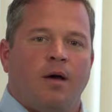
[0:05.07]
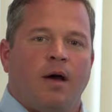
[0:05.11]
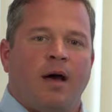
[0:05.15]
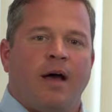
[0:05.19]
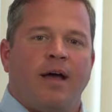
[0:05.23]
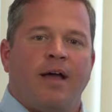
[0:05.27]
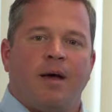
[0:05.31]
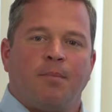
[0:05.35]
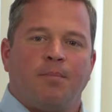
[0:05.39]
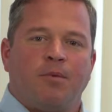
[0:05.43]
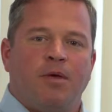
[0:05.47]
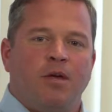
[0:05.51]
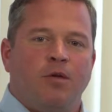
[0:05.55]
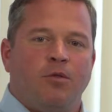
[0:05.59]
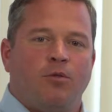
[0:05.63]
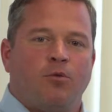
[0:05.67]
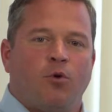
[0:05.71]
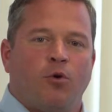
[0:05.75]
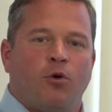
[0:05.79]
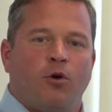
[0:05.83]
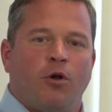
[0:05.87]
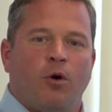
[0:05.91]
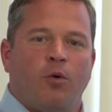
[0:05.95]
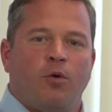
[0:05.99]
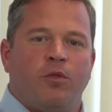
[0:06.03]
Hi, I'm Keith
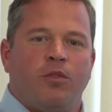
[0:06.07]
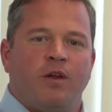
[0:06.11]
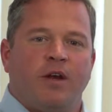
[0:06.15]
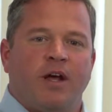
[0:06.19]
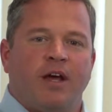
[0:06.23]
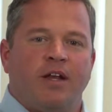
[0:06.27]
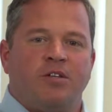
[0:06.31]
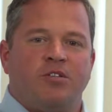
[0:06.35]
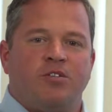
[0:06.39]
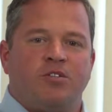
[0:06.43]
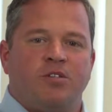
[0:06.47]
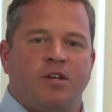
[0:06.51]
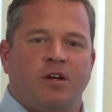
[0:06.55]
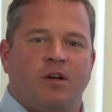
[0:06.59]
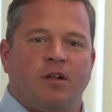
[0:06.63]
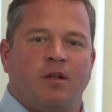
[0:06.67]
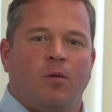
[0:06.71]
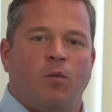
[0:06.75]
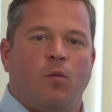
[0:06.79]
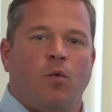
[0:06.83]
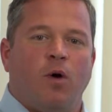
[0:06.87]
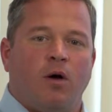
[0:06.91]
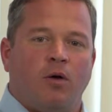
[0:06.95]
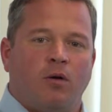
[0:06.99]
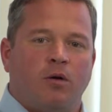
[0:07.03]
Cornell with United Steel,
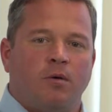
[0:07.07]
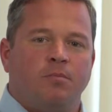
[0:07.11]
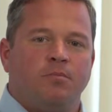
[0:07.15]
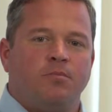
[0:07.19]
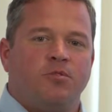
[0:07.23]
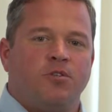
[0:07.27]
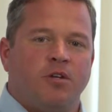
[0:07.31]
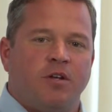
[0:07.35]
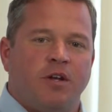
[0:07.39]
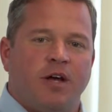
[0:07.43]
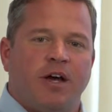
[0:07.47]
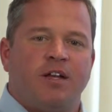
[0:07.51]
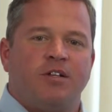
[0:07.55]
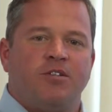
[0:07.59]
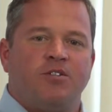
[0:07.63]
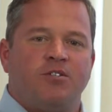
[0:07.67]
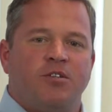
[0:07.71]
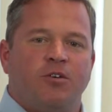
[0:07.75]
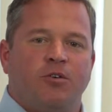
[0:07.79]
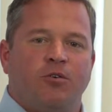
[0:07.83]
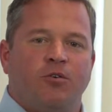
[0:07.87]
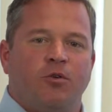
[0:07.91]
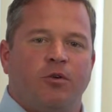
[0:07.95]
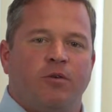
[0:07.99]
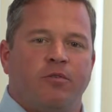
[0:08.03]
and welcome to United
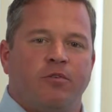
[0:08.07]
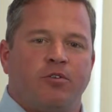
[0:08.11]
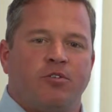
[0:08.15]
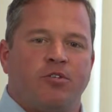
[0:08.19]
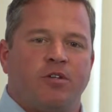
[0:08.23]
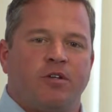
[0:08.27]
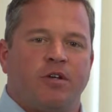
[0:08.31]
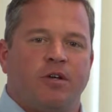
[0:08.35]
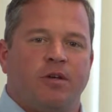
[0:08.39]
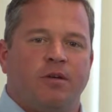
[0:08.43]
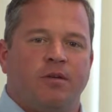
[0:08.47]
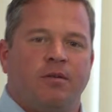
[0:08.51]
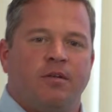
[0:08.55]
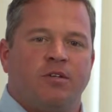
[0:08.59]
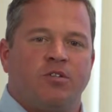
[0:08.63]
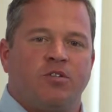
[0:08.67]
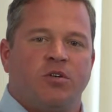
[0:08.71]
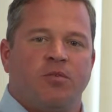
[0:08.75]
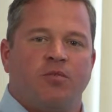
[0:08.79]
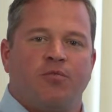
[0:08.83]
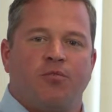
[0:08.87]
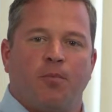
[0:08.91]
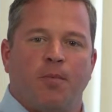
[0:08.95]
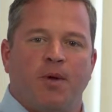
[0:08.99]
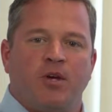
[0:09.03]
Steel University. This
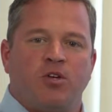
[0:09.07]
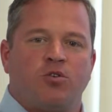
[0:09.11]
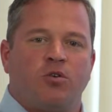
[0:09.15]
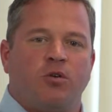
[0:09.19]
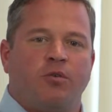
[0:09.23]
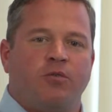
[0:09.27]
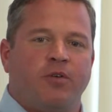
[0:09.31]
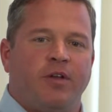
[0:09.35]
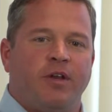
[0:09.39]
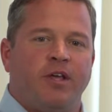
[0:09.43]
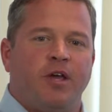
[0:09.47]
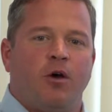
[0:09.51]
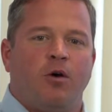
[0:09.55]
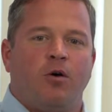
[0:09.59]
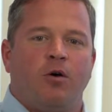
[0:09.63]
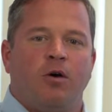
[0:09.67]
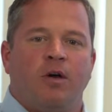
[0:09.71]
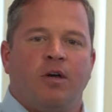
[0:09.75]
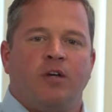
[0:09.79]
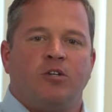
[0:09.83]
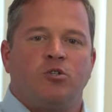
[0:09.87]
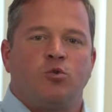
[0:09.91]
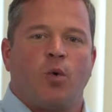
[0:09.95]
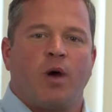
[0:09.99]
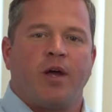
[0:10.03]
informational video
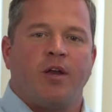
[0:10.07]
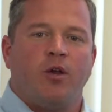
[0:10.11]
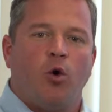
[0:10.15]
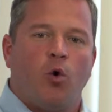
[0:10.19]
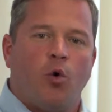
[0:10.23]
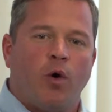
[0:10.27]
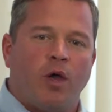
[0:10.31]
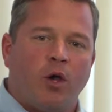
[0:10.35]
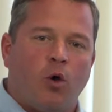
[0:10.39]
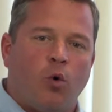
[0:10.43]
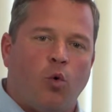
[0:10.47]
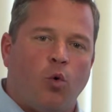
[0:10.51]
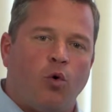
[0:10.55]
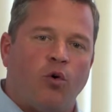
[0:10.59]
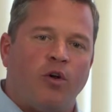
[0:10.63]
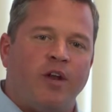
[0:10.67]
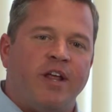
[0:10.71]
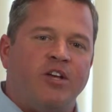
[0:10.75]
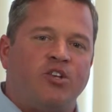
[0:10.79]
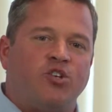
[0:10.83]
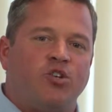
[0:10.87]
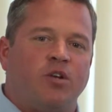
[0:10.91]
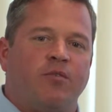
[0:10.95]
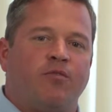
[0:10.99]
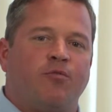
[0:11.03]
is why knowing
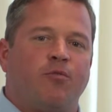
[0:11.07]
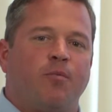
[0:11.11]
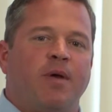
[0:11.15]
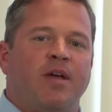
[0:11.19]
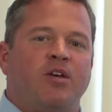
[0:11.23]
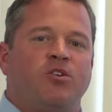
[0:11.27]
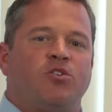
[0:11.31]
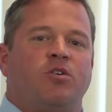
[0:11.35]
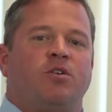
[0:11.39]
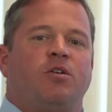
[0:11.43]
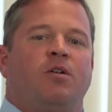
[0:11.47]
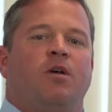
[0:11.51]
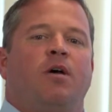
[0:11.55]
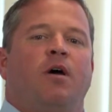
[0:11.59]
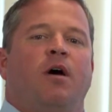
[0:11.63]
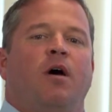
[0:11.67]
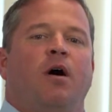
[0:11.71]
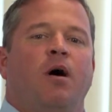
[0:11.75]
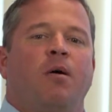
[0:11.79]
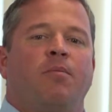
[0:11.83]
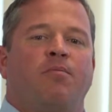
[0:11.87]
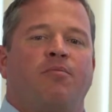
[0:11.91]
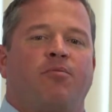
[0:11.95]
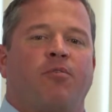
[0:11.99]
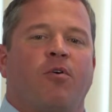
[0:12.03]
coordination information
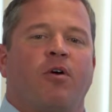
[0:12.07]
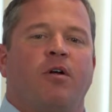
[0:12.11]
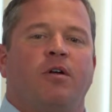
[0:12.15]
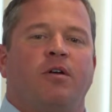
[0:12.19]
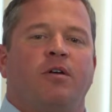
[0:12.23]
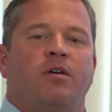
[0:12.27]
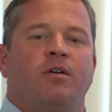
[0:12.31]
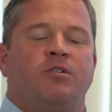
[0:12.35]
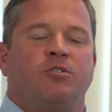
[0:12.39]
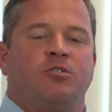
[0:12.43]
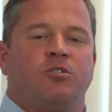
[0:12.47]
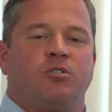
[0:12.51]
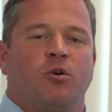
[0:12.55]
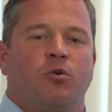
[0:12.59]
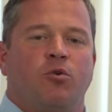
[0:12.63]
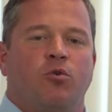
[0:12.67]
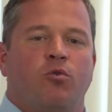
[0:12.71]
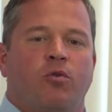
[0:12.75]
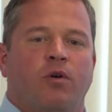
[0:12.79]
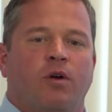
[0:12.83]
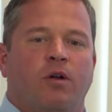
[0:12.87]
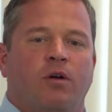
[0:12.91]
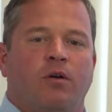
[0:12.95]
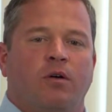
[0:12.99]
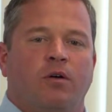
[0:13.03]
up front is so
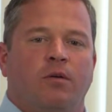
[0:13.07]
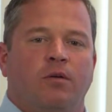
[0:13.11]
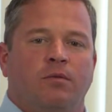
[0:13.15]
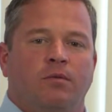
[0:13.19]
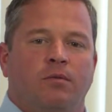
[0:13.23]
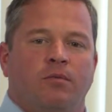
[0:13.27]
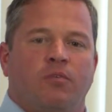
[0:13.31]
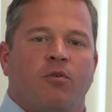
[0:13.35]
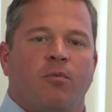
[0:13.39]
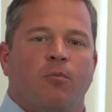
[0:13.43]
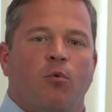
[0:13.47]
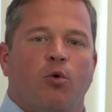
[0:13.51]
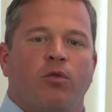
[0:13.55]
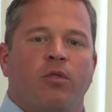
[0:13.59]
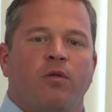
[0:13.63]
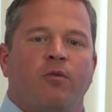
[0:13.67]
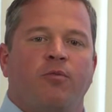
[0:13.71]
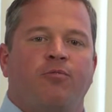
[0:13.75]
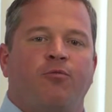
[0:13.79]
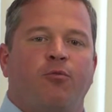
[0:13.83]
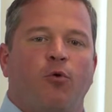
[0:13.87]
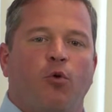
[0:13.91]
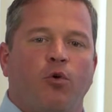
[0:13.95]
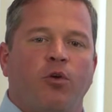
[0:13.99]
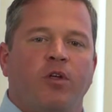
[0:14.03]
critical. For more than
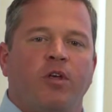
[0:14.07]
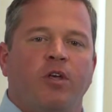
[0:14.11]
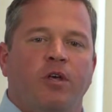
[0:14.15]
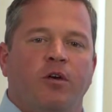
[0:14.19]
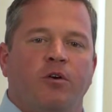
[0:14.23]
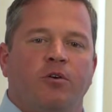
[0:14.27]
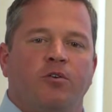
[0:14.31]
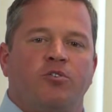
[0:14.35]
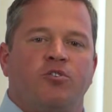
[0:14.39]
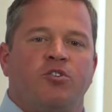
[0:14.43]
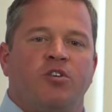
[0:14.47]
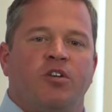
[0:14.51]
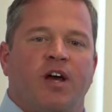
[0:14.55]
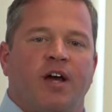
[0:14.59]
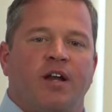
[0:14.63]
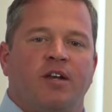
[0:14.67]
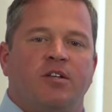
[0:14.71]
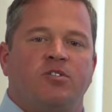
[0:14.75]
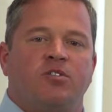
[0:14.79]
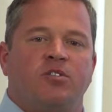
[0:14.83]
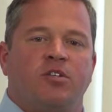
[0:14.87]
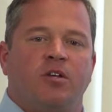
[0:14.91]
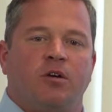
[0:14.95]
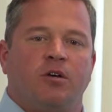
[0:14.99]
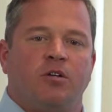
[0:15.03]
40 years,
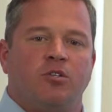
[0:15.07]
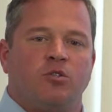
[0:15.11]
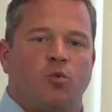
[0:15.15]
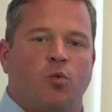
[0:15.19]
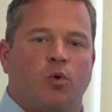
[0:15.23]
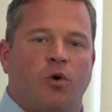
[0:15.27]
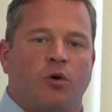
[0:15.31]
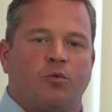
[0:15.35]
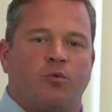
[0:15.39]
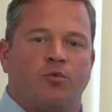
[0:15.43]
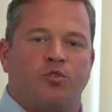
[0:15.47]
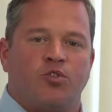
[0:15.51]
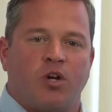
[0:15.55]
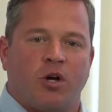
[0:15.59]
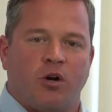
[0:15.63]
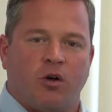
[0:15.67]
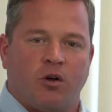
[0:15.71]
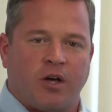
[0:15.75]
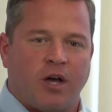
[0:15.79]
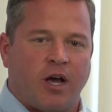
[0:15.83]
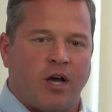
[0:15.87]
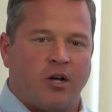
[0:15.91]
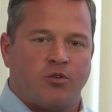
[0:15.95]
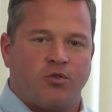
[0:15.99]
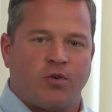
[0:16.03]
United Steel has worked with general
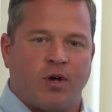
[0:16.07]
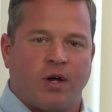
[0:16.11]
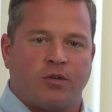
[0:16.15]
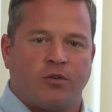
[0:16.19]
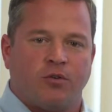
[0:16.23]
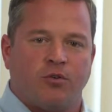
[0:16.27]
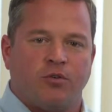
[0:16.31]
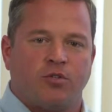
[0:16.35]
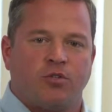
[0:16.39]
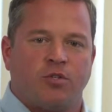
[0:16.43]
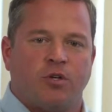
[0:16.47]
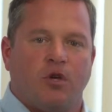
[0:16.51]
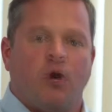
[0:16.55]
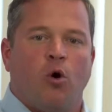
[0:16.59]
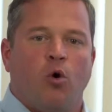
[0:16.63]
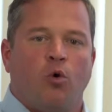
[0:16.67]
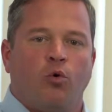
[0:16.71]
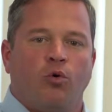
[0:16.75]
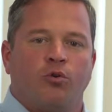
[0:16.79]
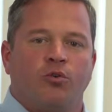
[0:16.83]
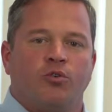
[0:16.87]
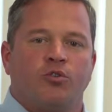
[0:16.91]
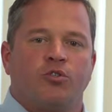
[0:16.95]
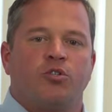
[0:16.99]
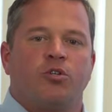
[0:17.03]
contractors,
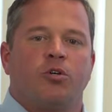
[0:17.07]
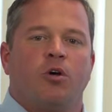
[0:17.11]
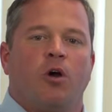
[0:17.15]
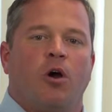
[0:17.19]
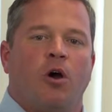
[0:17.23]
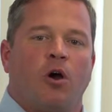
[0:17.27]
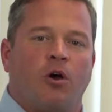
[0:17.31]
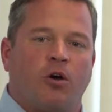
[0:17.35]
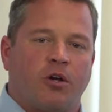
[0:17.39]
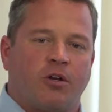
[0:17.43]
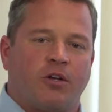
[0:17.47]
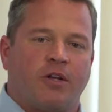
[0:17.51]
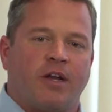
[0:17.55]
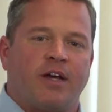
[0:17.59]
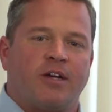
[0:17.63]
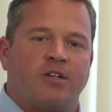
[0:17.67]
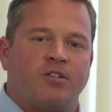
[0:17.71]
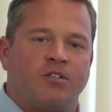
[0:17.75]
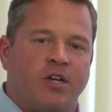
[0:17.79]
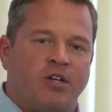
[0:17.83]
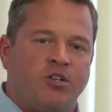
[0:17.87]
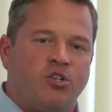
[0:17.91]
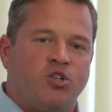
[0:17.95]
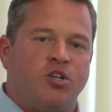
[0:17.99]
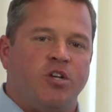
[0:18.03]
owners,
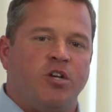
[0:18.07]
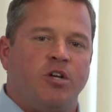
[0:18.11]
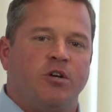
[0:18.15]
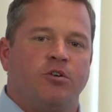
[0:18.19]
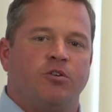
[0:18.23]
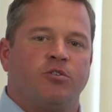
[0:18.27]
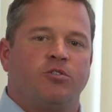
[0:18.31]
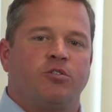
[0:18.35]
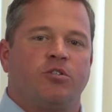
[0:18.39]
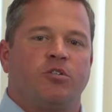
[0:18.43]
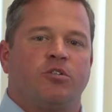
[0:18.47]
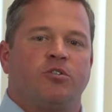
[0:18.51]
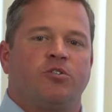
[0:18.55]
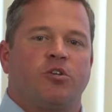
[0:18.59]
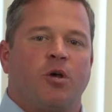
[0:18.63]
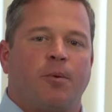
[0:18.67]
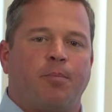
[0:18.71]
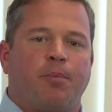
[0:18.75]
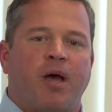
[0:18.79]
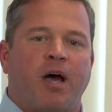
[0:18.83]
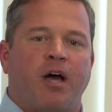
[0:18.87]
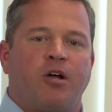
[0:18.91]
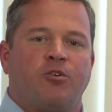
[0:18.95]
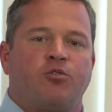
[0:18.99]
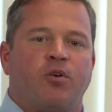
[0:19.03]
architects, engineers,
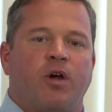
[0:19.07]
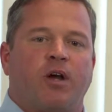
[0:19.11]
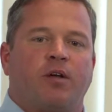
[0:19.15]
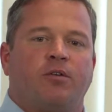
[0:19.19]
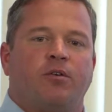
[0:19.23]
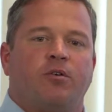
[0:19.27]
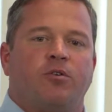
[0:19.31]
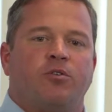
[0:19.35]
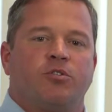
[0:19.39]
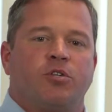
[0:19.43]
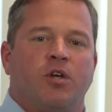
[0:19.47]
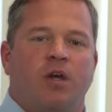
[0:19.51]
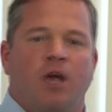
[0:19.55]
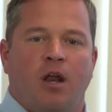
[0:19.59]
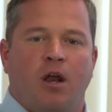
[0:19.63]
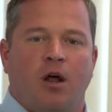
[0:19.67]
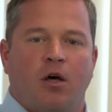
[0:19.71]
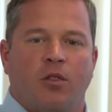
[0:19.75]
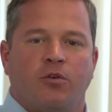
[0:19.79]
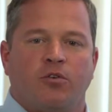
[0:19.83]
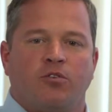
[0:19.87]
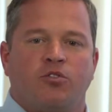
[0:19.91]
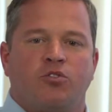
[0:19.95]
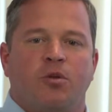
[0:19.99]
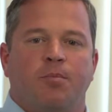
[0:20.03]
subcontractors, and
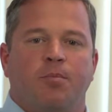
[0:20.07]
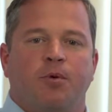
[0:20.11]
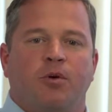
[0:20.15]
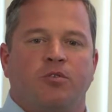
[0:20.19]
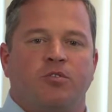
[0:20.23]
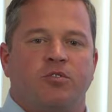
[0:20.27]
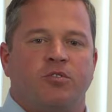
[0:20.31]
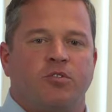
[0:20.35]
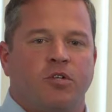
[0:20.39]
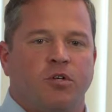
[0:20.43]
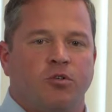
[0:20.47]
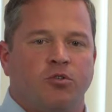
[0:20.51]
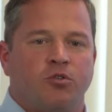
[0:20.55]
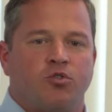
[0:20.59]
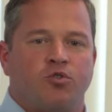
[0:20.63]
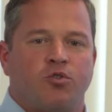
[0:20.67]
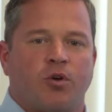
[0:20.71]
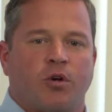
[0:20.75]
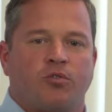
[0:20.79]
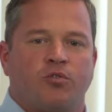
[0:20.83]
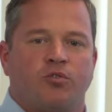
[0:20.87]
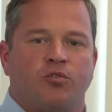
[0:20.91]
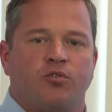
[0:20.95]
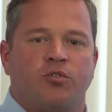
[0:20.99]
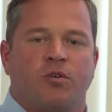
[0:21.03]
others to build steel
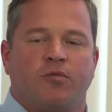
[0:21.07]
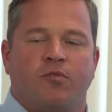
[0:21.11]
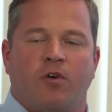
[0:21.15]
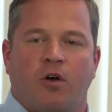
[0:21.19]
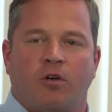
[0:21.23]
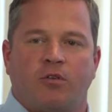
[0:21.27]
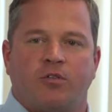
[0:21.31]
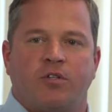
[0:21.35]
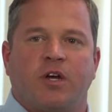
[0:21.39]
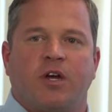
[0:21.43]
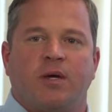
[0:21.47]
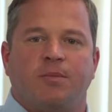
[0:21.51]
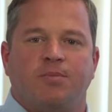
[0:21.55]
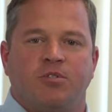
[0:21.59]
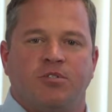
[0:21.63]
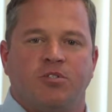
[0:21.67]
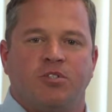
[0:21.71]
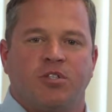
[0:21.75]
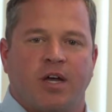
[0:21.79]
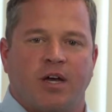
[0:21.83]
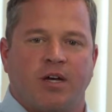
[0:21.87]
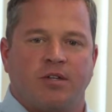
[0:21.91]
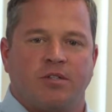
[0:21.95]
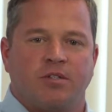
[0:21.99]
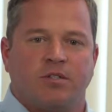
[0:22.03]
structures of all types and
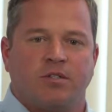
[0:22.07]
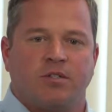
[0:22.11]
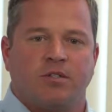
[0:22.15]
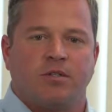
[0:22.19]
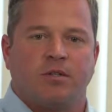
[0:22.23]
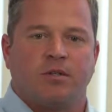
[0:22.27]
sizes.